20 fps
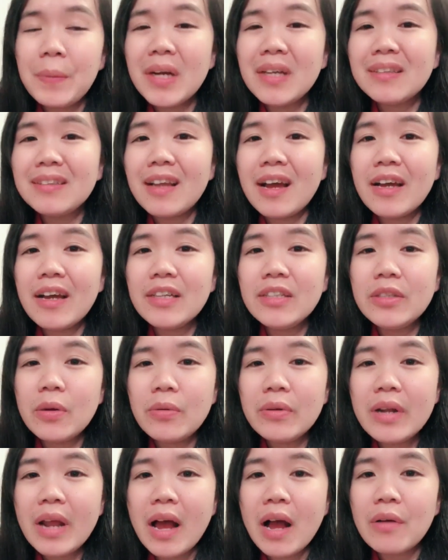But I
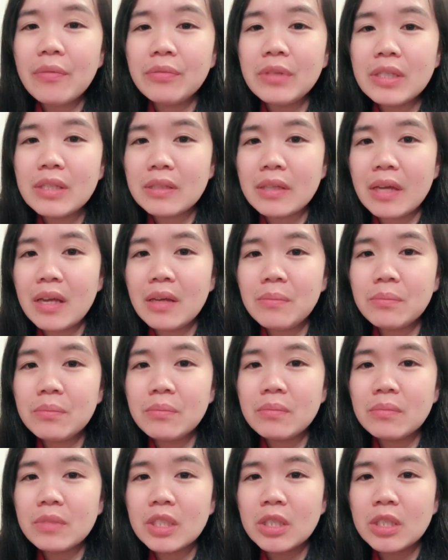don't have the same